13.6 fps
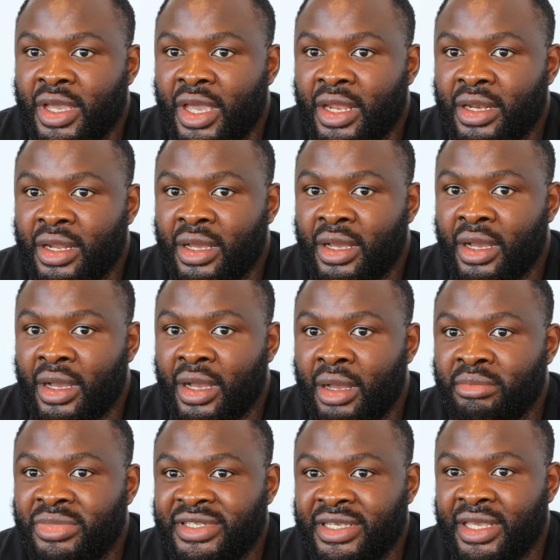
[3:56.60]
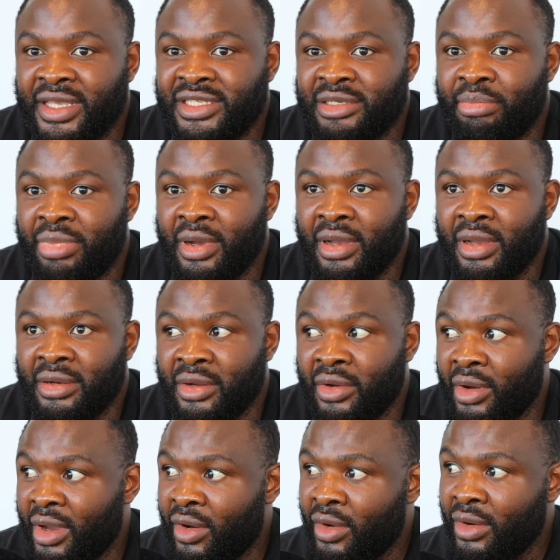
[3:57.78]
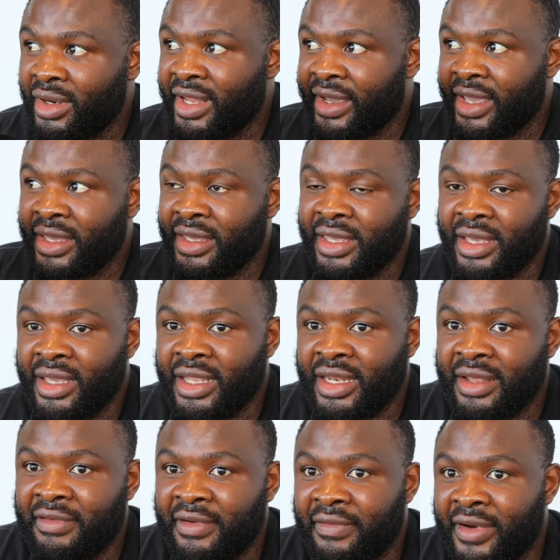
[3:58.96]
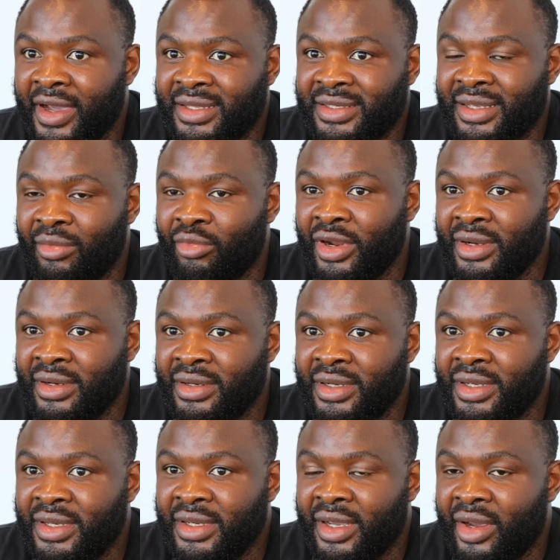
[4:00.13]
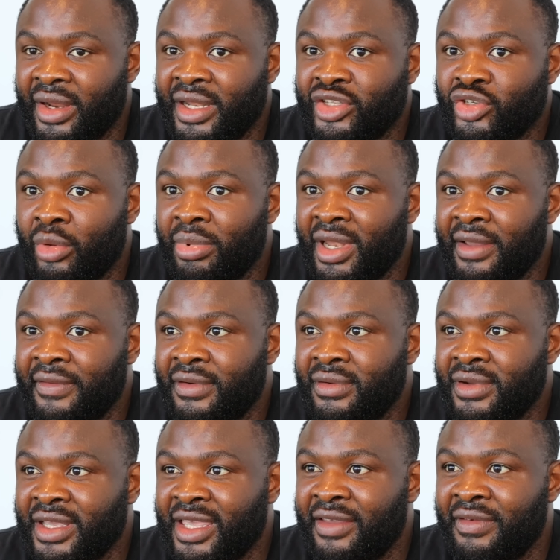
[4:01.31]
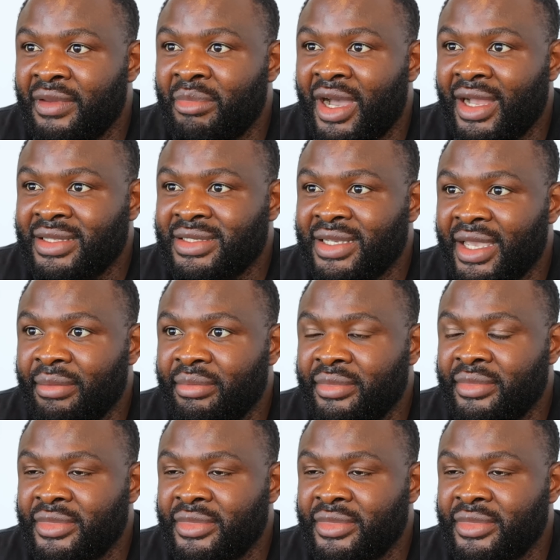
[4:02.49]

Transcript: And I'm seeing his, all the ranking, he never fights someone in top level. They give him hard time.